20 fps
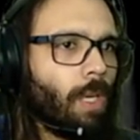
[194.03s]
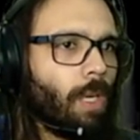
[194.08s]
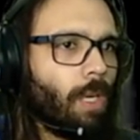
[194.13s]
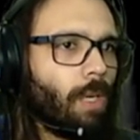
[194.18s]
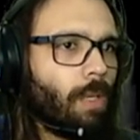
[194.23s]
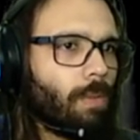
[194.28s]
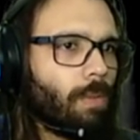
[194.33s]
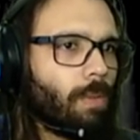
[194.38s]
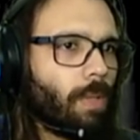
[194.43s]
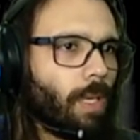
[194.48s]

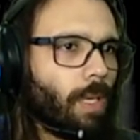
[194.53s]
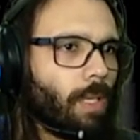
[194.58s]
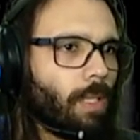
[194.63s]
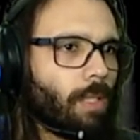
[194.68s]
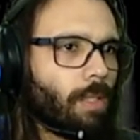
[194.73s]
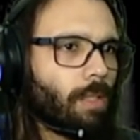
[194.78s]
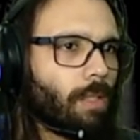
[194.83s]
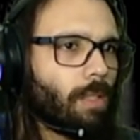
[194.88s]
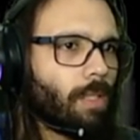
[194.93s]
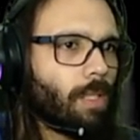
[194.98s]

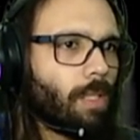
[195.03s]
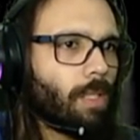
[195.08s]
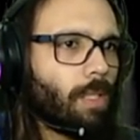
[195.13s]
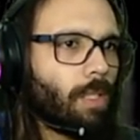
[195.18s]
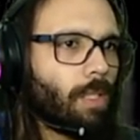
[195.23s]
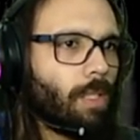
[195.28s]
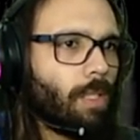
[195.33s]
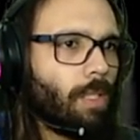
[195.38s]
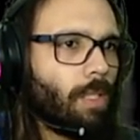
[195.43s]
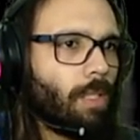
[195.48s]
Alright,
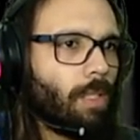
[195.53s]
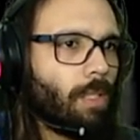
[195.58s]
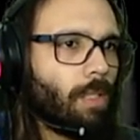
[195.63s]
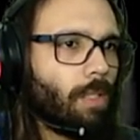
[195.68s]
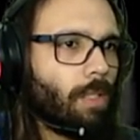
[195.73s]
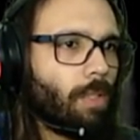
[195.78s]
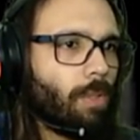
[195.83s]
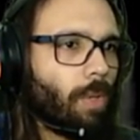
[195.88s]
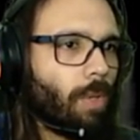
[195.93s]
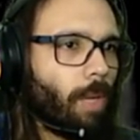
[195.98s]

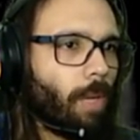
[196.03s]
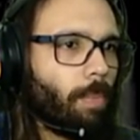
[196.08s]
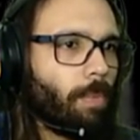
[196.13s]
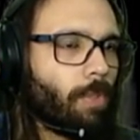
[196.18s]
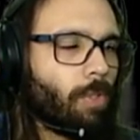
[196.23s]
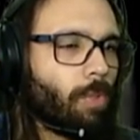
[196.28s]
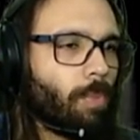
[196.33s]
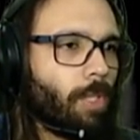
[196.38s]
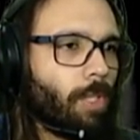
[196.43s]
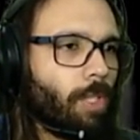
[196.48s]
since you happen
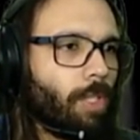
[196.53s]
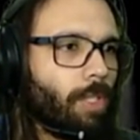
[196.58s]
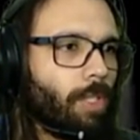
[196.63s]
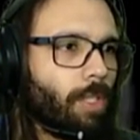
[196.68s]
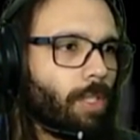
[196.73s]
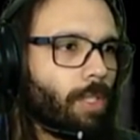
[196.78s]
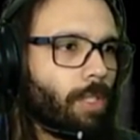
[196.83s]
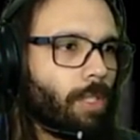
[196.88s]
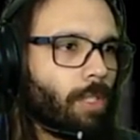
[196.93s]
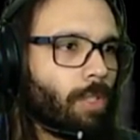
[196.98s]
to be here,
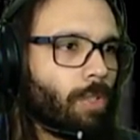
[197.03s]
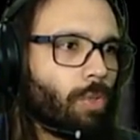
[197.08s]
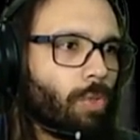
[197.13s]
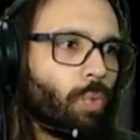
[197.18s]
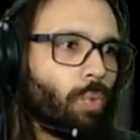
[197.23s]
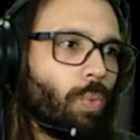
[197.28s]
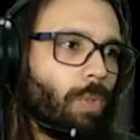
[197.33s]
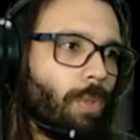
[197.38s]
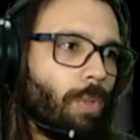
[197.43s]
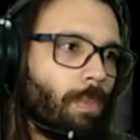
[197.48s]

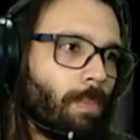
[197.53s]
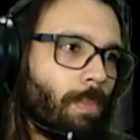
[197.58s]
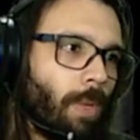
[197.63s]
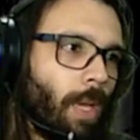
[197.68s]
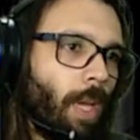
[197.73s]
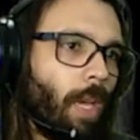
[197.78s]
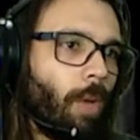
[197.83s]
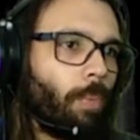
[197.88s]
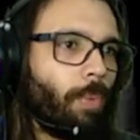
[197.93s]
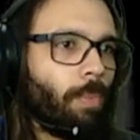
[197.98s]
Inus, would you
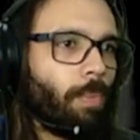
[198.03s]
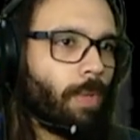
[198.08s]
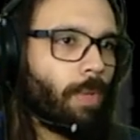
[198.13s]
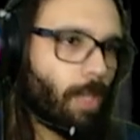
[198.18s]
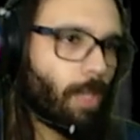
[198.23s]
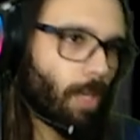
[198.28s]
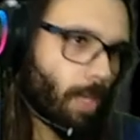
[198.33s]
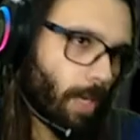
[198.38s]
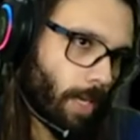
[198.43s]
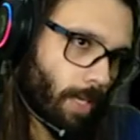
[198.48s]
mind helping me
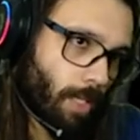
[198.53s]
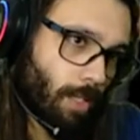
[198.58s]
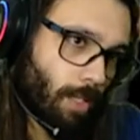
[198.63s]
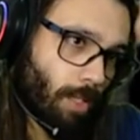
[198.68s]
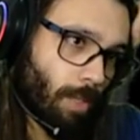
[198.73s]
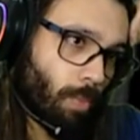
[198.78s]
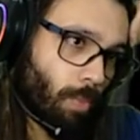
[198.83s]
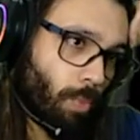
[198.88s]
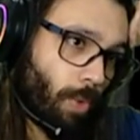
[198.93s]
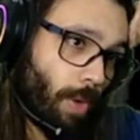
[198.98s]
collect
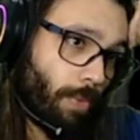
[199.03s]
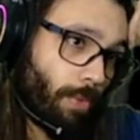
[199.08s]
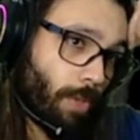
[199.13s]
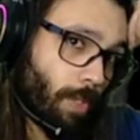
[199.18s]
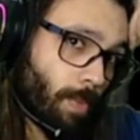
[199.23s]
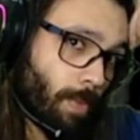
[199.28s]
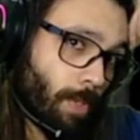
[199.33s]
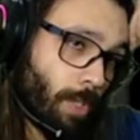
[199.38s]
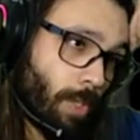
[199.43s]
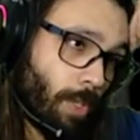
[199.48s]
some reference
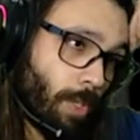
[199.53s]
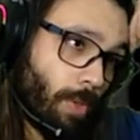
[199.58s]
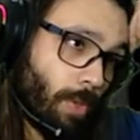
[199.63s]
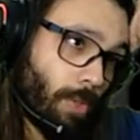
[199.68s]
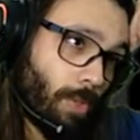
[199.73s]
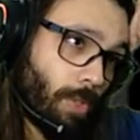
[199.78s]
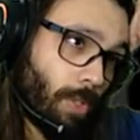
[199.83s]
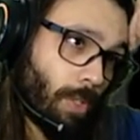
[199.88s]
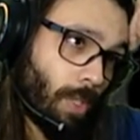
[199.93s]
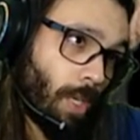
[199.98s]

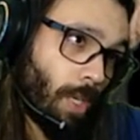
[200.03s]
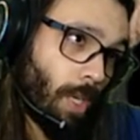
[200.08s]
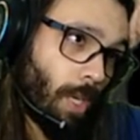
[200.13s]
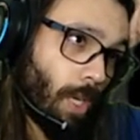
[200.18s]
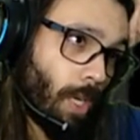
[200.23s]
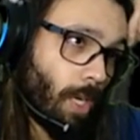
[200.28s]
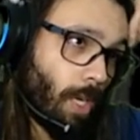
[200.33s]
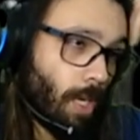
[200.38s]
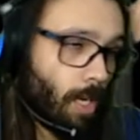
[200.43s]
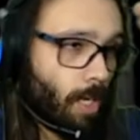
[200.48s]
materials?
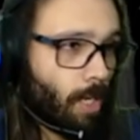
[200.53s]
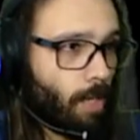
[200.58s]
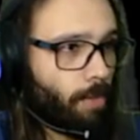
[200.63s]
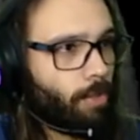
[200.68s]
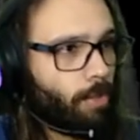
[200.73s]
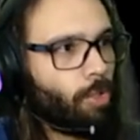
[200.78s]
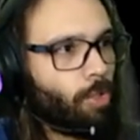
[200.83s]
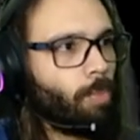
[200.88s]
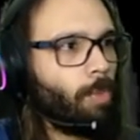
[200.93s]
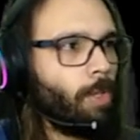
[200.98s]
Leave
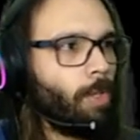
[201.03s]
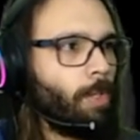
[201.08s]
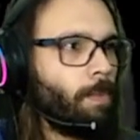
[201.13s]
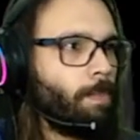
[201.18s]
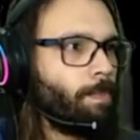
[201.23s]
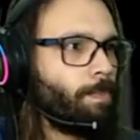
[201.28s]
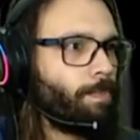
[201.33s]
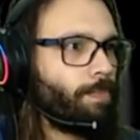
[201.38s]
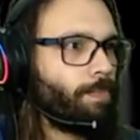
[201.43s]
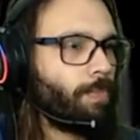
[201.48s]
it to me.
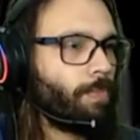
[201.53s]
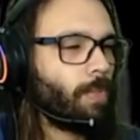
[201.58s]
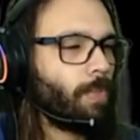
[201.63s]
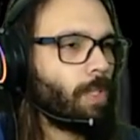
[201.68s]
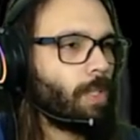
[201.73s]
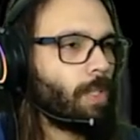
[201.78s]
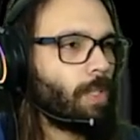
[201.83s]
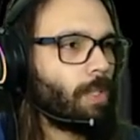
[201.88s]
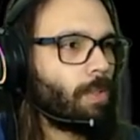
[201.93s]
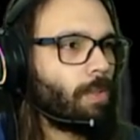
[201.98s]

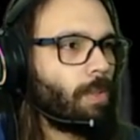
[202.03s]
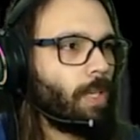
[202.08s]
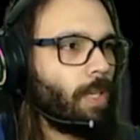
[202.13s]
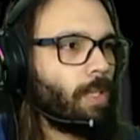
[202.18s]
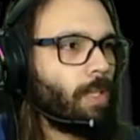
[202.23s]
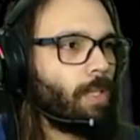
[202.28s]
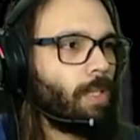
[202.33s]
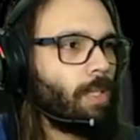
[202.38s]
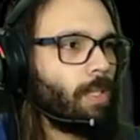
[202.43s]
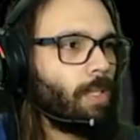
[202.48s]

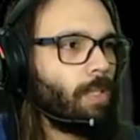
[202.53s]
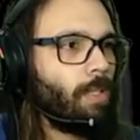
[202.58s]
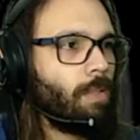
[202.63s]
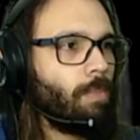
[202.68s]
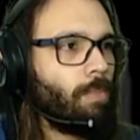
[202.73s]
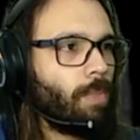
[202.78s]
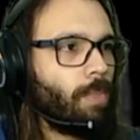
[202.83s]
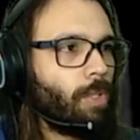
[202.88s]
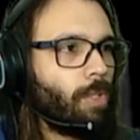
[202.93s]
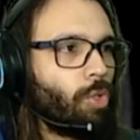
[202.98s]
Alright
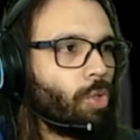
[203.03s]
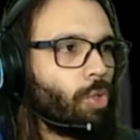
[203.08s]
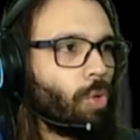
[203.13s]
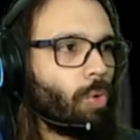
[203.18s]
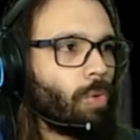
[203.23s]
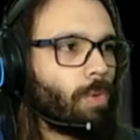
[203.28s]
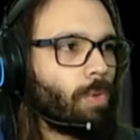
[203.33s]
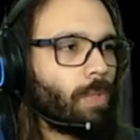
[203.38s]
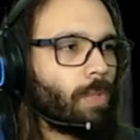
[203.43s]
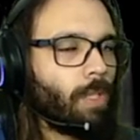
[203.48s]
then, but don't
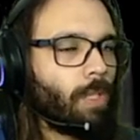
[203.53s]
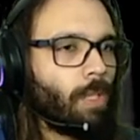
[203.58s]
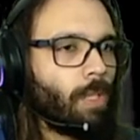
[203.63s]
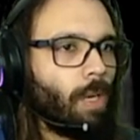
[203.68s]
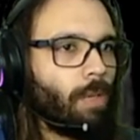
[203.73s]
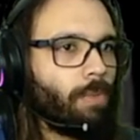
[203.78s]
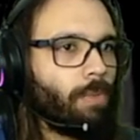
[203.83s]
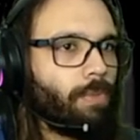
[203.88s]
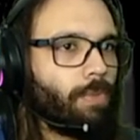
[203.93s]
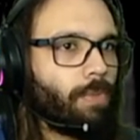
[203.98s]
go running
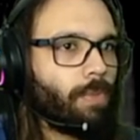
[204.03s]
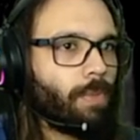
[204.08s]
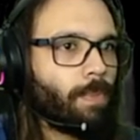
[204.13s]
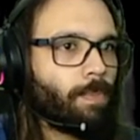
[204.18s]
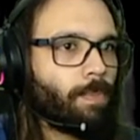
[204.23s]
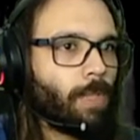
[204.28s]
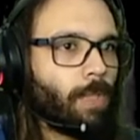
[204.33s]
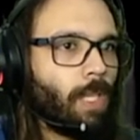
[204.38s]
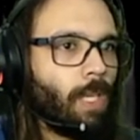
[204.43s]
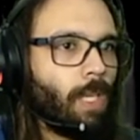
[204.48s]
off.
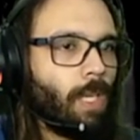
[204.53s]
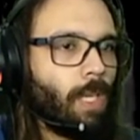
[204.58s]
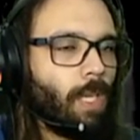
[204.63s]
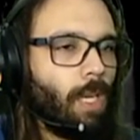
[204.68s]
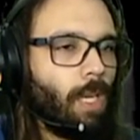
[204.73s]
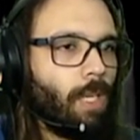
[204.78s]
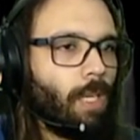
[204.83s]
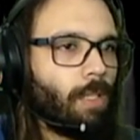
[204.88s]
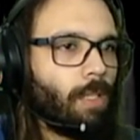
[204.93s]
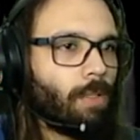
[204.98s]

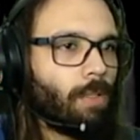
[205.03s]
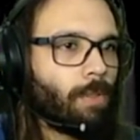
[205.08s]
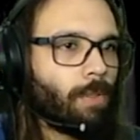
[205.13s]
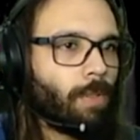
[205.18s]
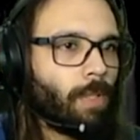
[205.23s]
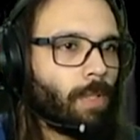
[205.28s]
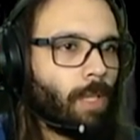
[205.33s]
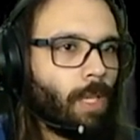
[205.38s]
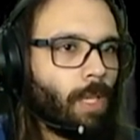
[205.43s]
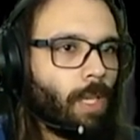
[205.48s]
I know.
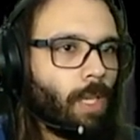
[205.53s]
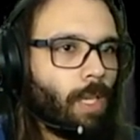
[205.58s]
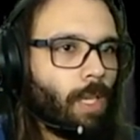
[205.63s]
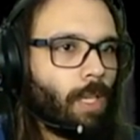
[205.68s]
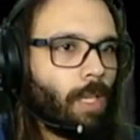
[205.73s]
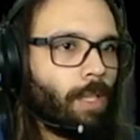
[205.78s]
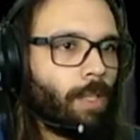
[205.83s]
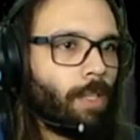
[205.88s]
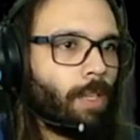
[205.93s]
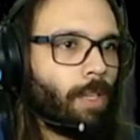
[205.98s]

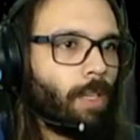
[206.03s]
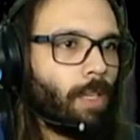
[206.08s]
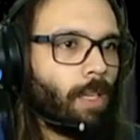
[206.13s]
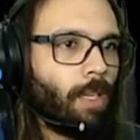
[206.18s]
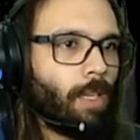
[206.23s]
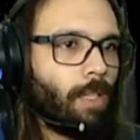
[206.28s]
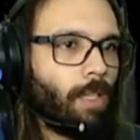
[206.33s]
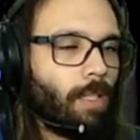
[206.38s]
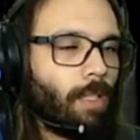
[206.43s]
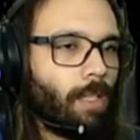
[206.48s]
And
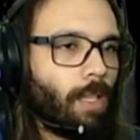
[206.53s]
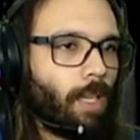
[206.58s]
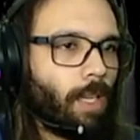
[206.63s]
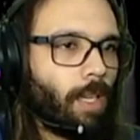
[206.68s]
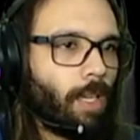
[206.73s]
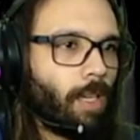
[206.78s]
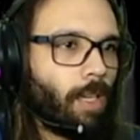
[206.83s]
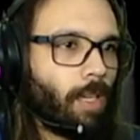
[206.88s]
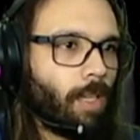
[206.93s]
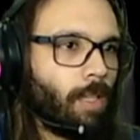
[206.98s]
now,
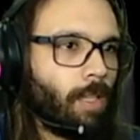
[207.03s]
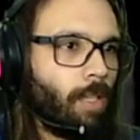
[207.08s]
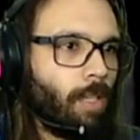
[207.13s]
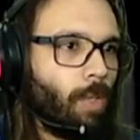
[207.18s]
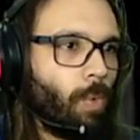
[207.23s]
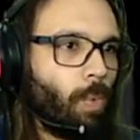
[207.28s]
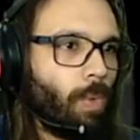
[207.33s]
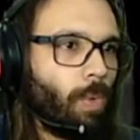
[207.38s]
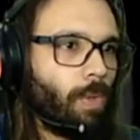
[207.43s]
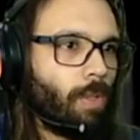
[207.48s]
like I can
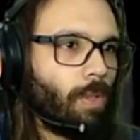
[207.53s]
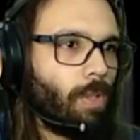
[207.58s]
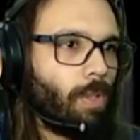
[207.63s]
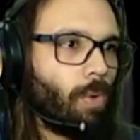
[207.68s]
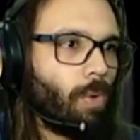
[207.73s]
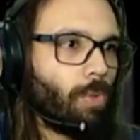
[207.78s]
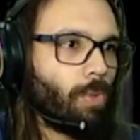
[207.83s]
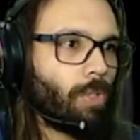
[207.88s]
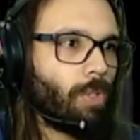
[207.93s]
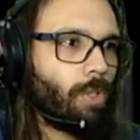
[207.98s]
deal with
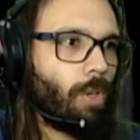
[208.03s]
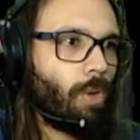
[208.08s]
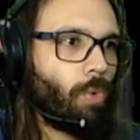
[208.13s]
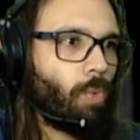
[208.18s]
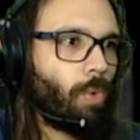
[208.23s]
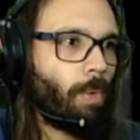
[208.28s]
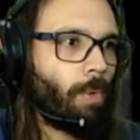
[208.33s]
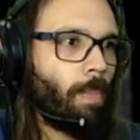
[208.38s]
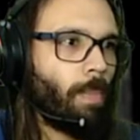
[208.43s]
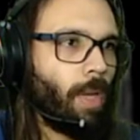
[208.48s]
those
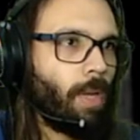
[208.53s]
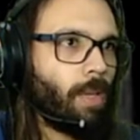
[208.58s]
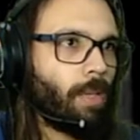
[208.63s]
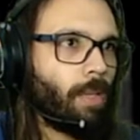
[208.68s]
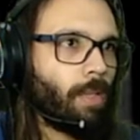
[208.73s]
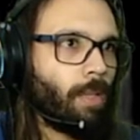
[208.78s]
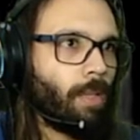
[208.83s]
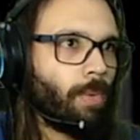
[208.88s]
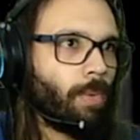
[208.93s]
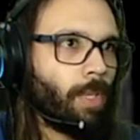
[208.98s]
clockwork mecha
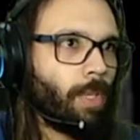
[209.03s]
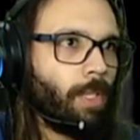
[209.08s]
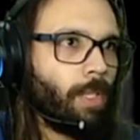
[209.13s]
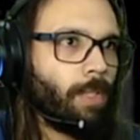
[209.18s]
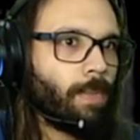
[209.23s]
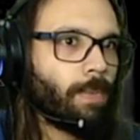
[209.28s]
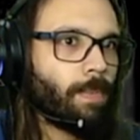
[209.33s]
anyway.